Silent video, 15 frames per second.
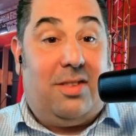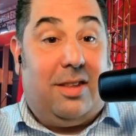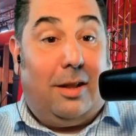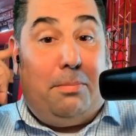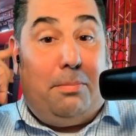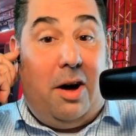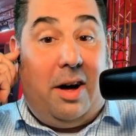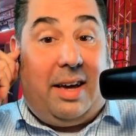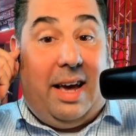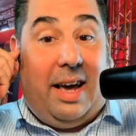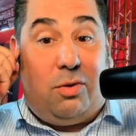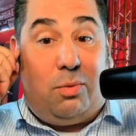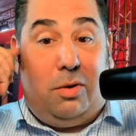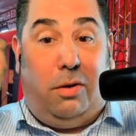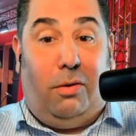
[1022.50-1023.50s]
listening to
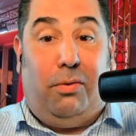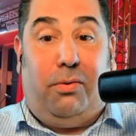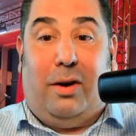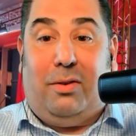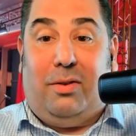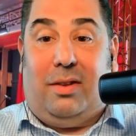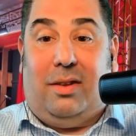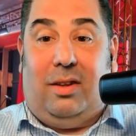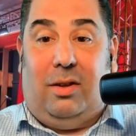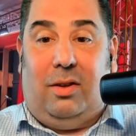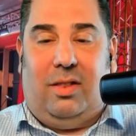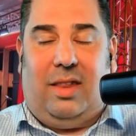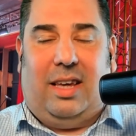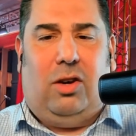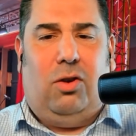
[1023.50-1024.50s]
podcasts where you felt
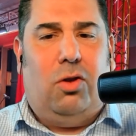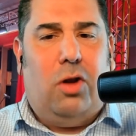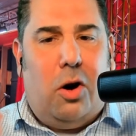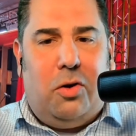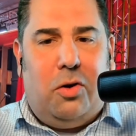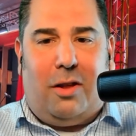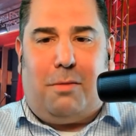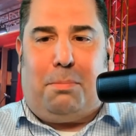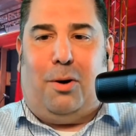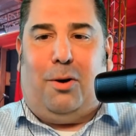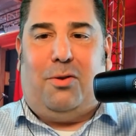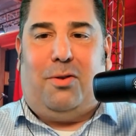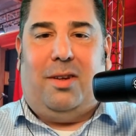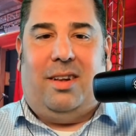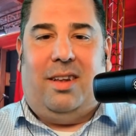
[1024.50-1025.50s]
like this
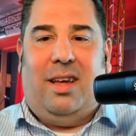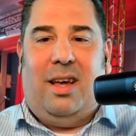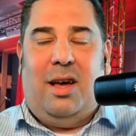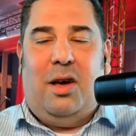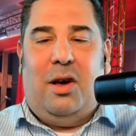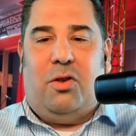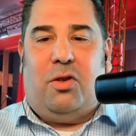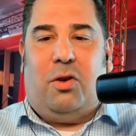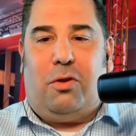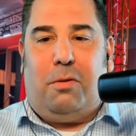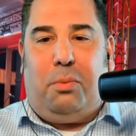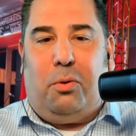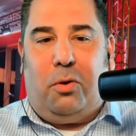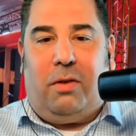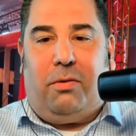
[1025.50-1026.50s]
person, so it was
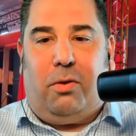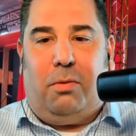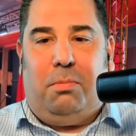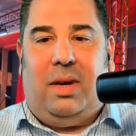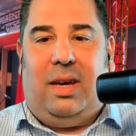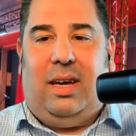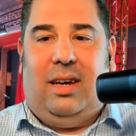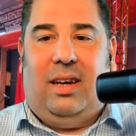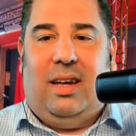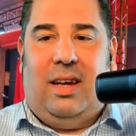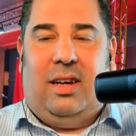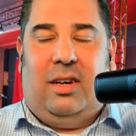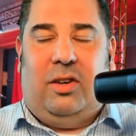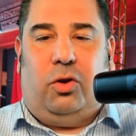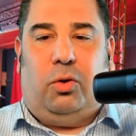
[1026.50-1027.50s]
important for me
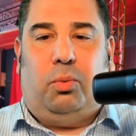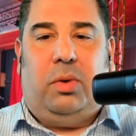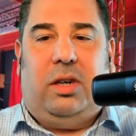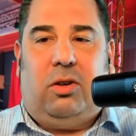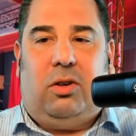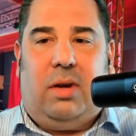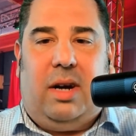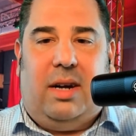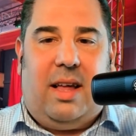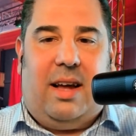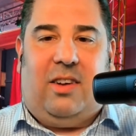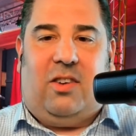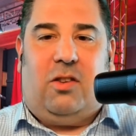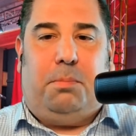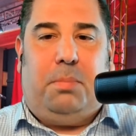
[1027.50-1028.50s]
to recreate
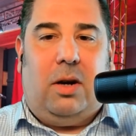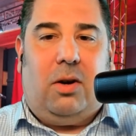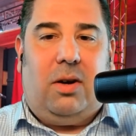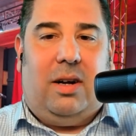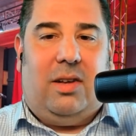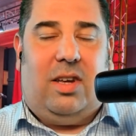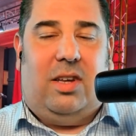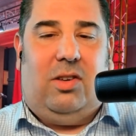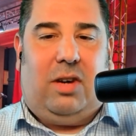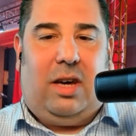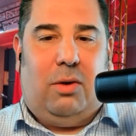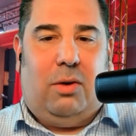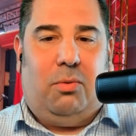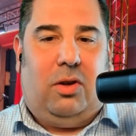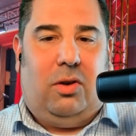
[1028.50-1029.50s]
that experience that you
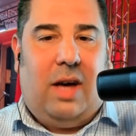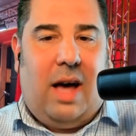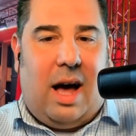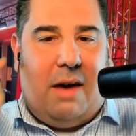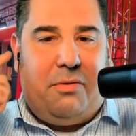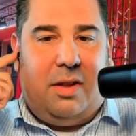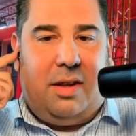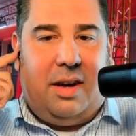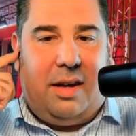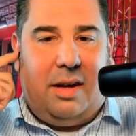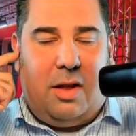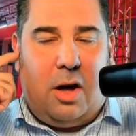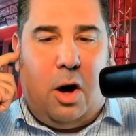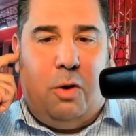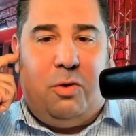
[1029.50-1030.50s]
get when you have the
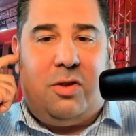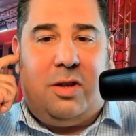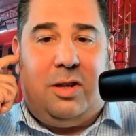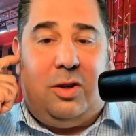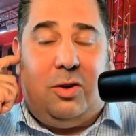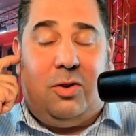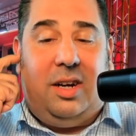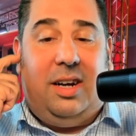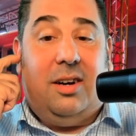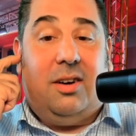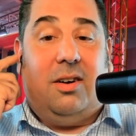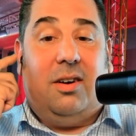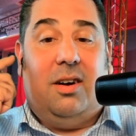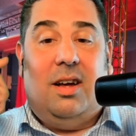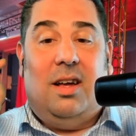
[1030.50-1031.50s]
host in your
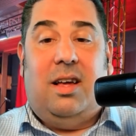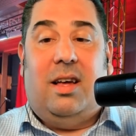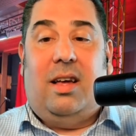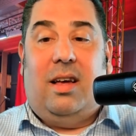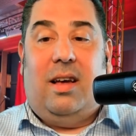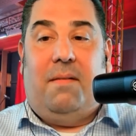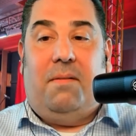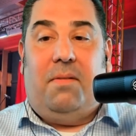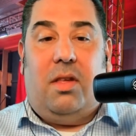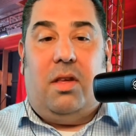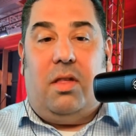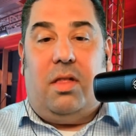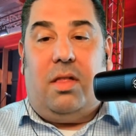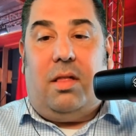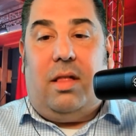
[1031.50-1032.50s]
ear.
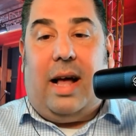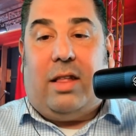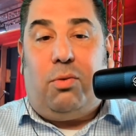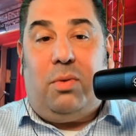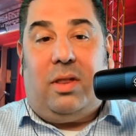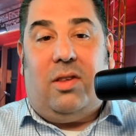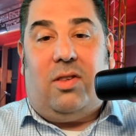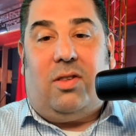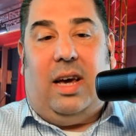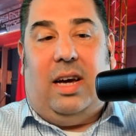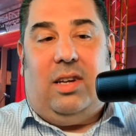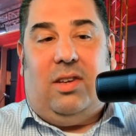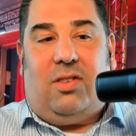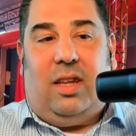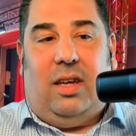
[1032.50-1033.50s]
That's what the
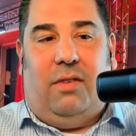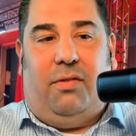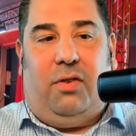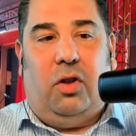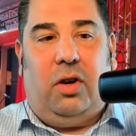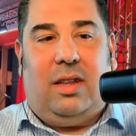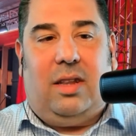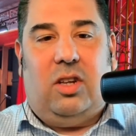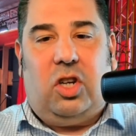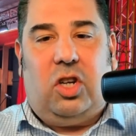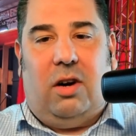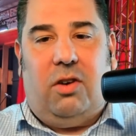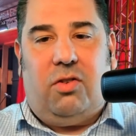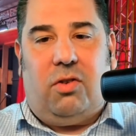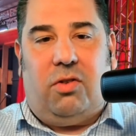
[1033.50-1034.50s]
stage is. If you look at the
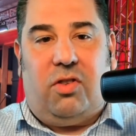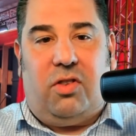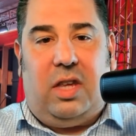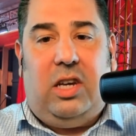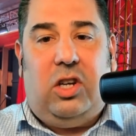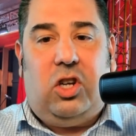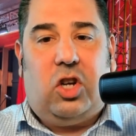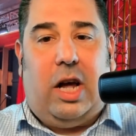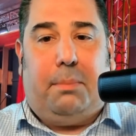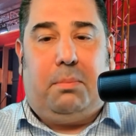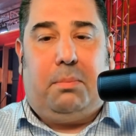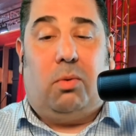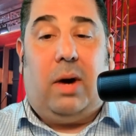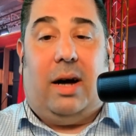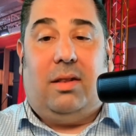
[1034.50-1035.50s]
chairs, are
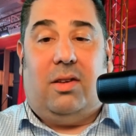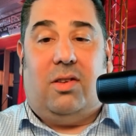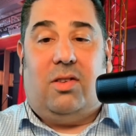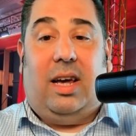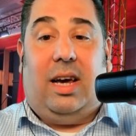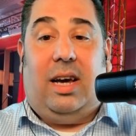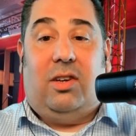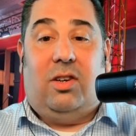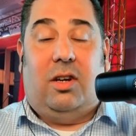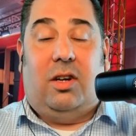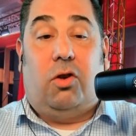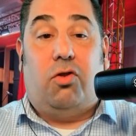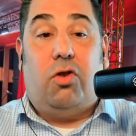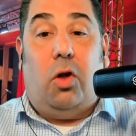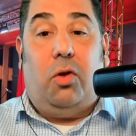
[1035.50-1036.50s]
C-shaped around the stage, and
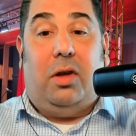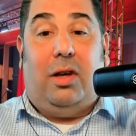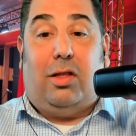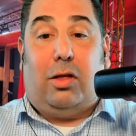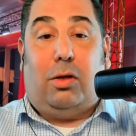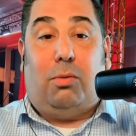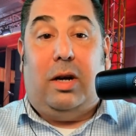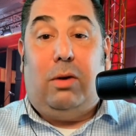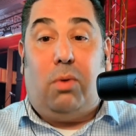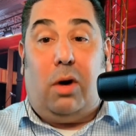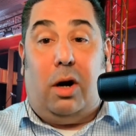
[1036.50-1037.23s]
there's only 3